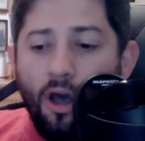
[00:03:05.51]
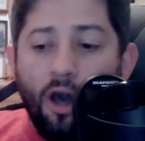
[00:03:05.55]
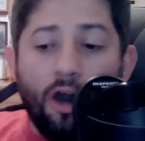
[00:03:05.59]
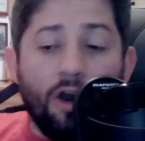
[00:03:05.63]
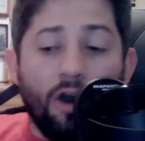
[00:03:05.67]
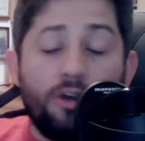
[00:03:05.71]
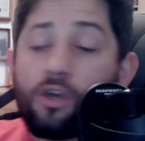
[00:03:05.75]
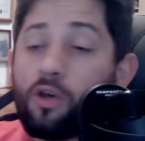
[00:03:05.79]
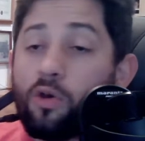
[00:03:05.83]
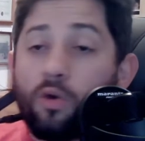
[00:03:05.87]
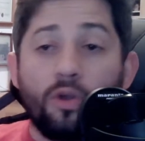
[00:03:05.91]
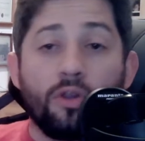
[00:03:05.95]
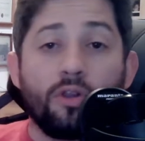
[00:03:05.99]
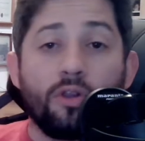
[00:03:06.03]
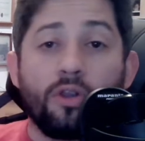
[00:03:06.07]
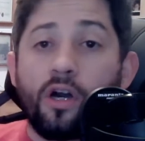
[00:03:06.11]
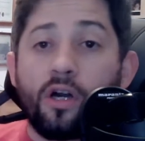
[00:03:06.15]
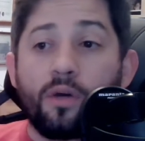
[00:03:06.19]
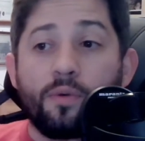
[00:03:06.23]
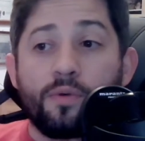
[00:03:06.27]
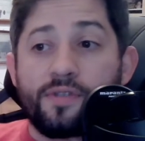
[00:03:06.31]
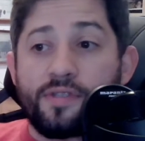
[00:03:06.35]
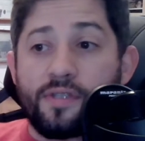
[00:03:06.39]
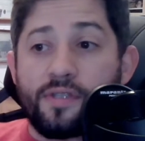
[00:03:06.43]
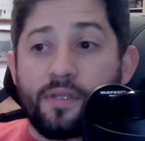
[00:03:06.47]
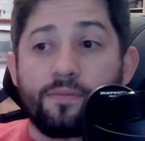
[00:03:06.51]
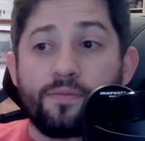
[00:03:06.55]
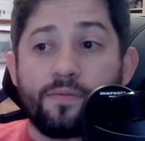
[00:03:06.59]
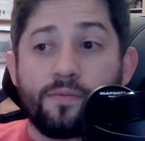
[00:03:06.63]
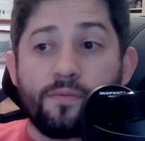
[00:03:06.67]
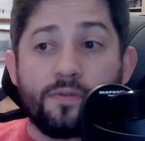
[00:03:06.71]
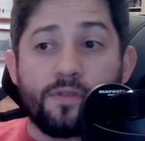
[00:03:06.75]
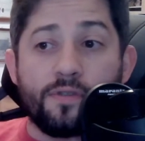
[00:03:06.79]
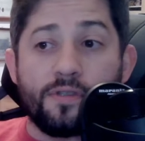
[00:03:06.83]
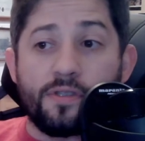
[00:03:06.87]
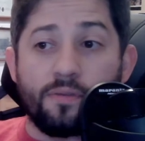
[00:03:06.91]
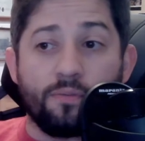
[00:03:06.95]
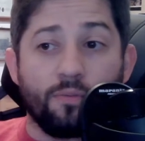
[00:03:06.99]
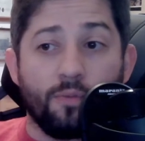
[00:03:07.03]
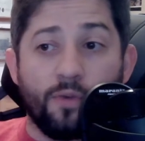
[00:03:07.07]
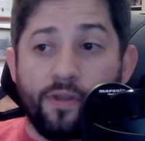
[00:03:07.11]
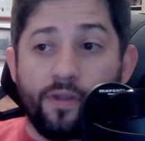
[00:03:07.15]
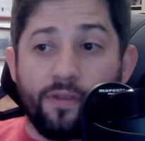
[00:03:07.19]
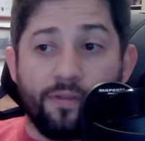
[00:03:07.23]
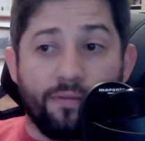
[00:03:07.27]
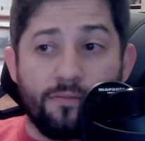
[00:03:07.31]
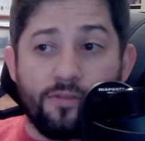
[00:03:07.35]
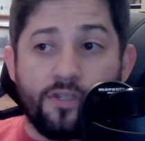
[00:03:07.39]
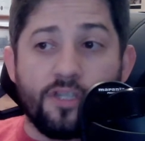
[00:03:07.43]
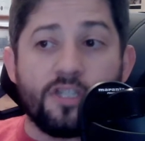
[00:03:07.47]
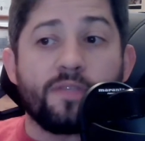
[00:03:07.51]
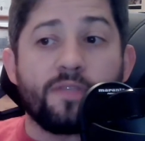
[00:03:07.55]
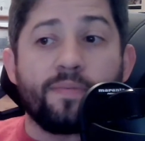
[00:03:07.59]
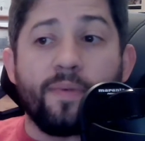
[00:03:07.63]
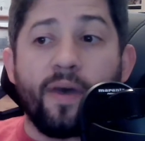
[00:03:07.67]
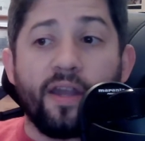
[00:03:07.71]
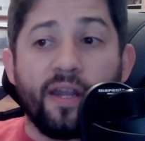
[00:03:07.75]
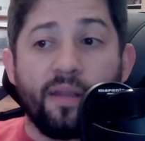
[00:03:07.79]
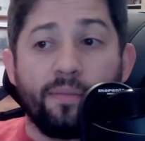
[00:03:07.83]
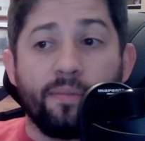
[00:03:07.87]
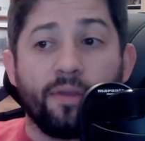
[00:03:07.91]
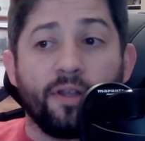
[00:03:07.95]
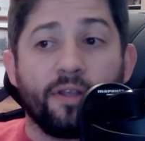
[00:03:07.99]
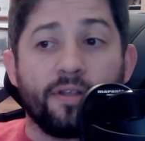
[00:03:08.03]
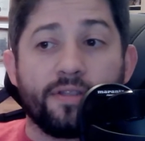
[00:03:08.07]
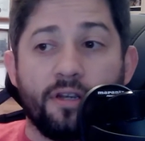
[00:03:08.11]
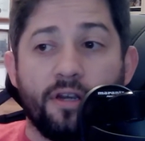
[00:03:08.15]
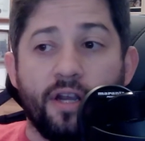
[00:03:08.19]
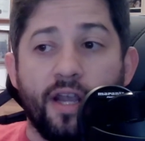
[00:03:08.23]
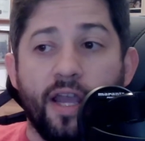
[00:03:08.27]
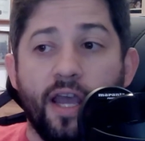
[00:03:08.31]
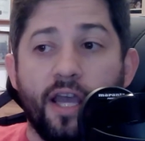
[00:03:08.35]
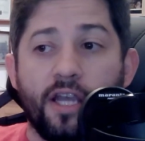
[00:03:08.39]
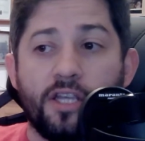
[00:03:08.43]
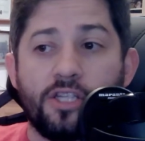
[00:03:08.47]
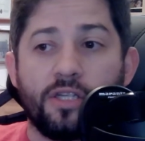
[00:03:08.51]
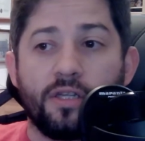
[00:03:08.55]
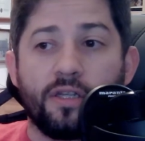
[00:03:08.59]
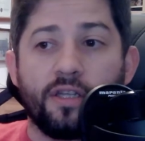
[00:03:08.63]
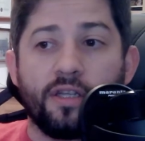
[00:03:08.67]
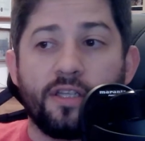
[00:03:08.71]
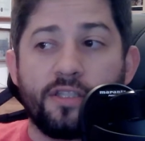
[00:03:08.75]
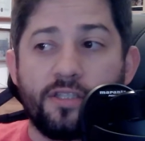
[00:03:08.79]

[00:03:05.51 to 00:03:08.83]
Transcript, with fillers: I'll go along with some with just about any military action,